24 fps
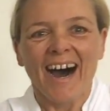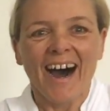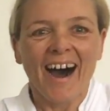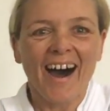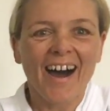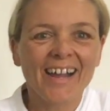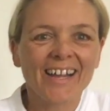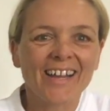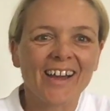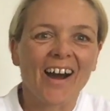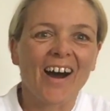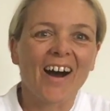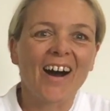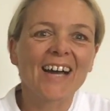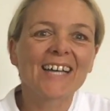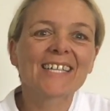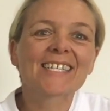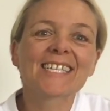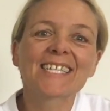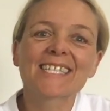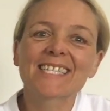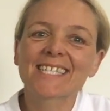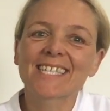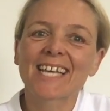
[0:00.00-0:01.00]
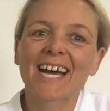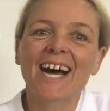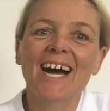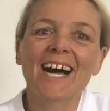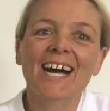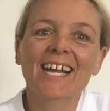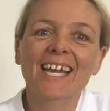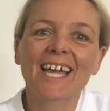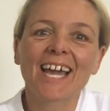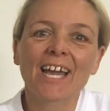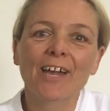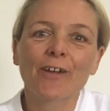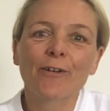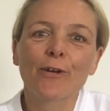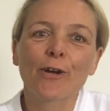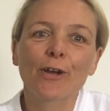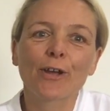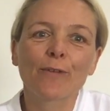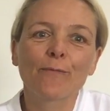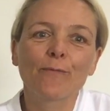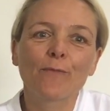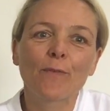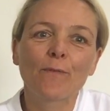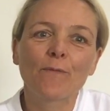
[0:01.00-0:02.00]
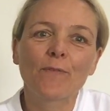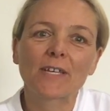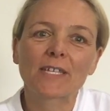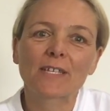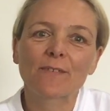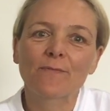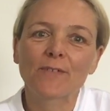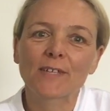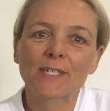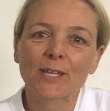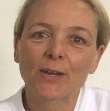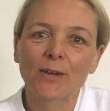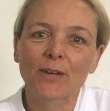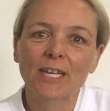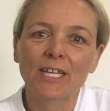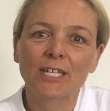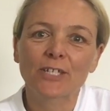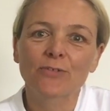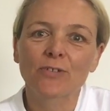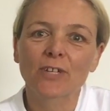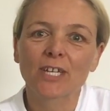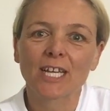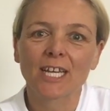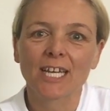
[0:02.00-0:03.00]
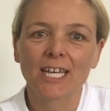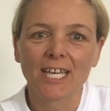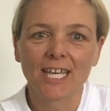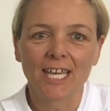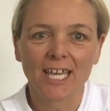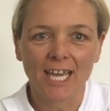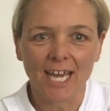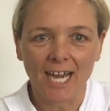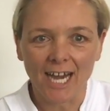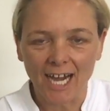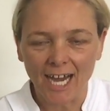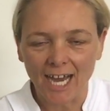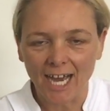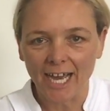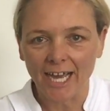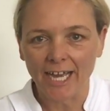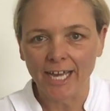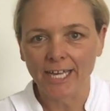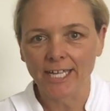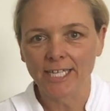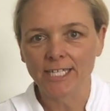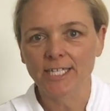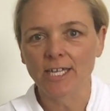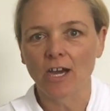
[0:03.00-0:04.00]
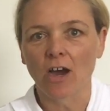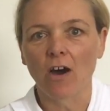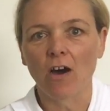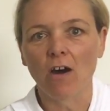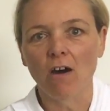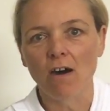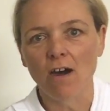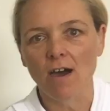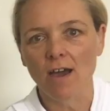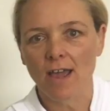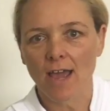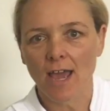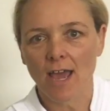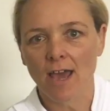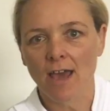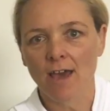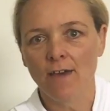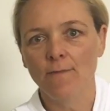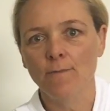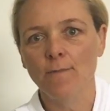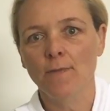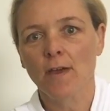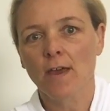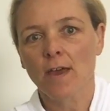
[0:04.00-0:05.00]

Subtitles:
Hi guys, it's Kat Krogan from Fix It Physio and Injury Clinic here, and I have